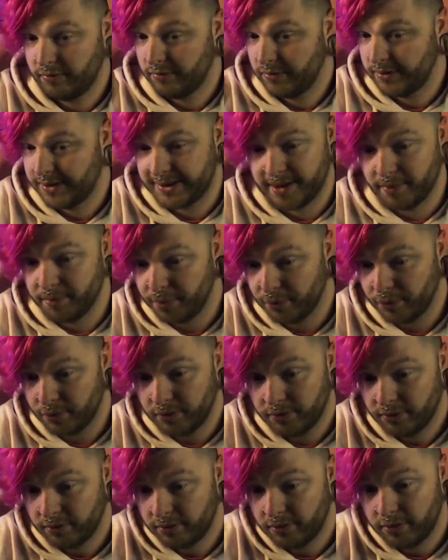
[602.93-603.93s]
Simple
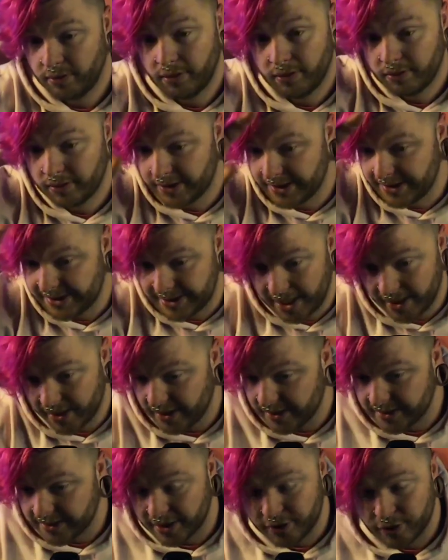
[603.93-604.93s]

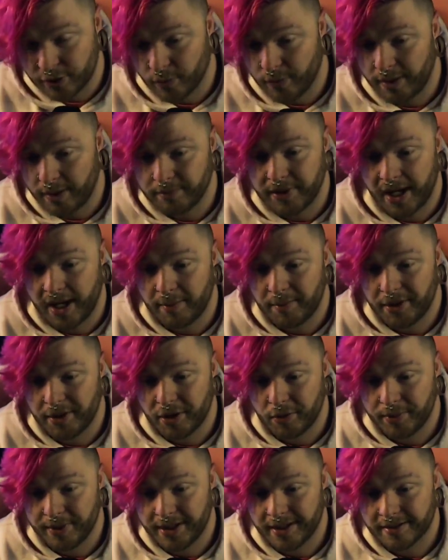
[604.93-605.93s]
settings in your webcam in
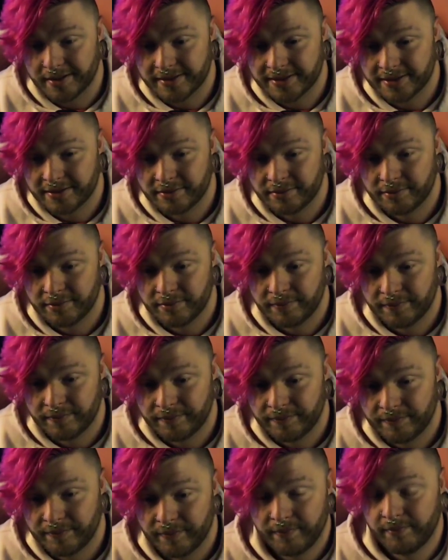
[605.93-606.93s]
OBS.
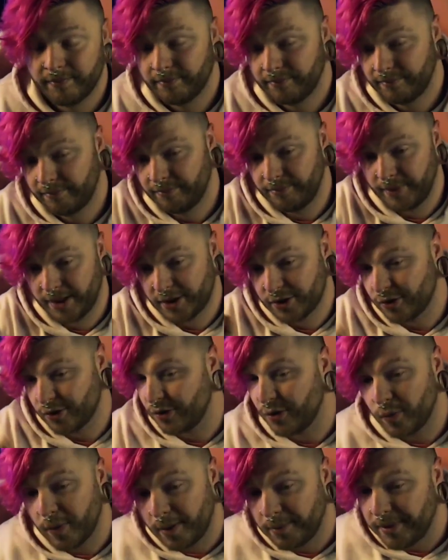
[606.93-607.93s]
Make sure your
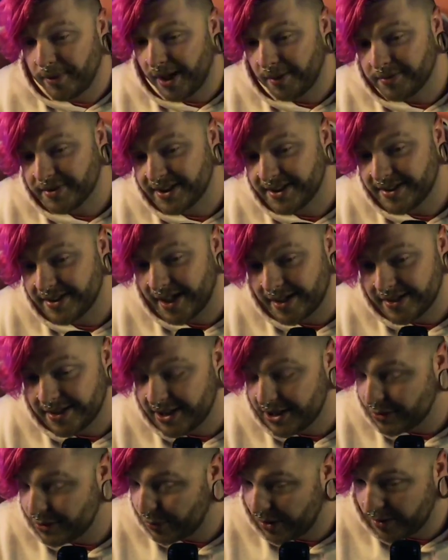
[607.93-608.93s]
webcam's in
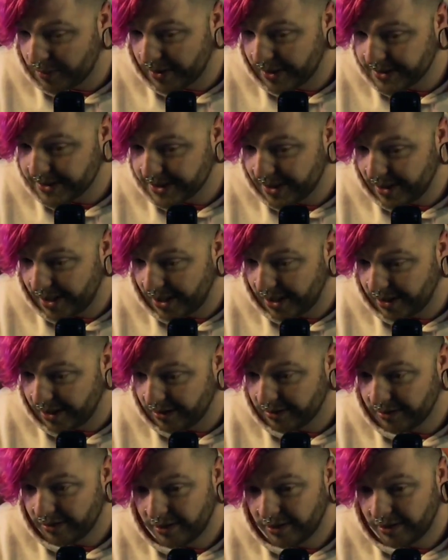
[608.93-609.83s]
1920 by 1080.